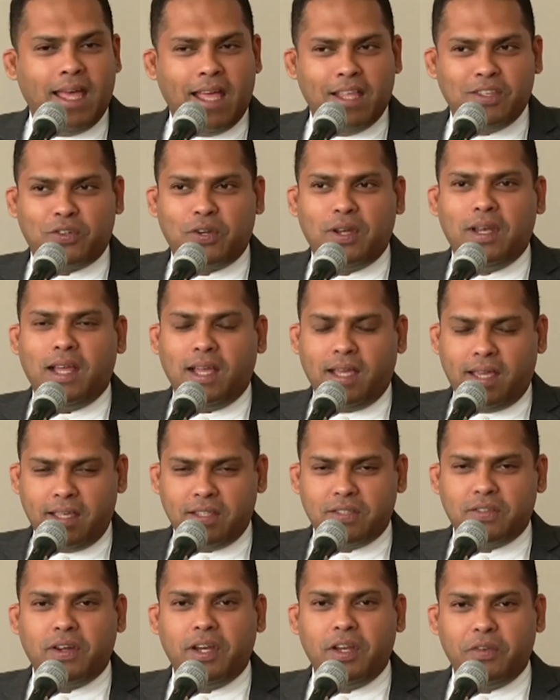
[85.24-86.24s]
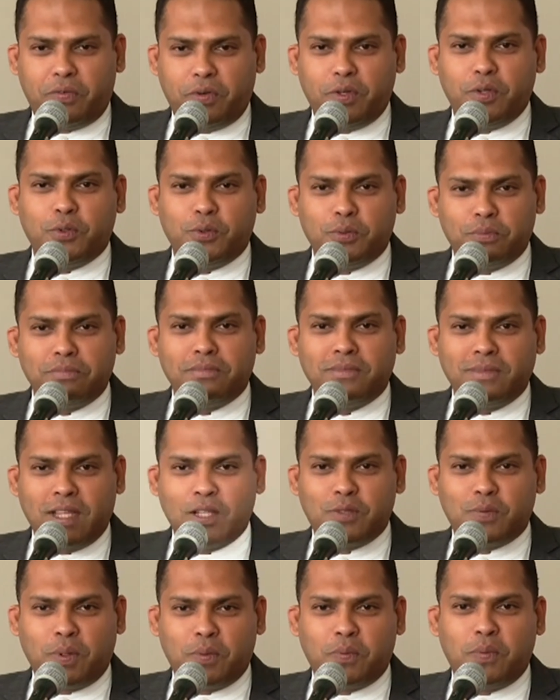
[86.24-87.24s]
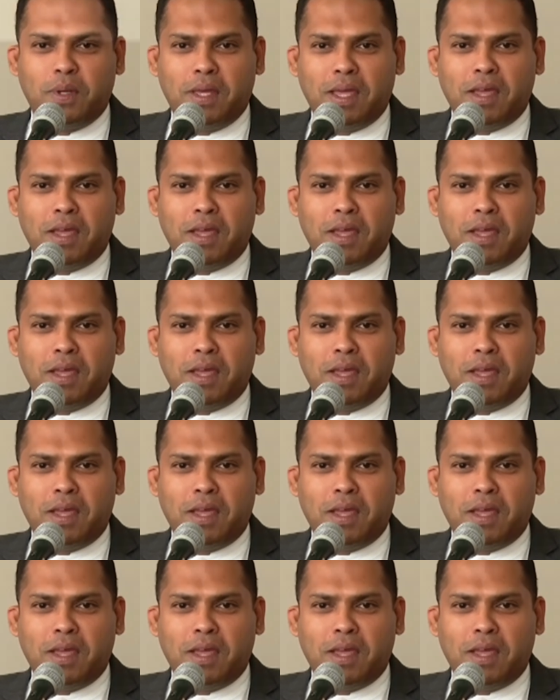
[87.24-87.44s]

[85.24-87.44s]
and Sri Lanka is ready for you. That's what we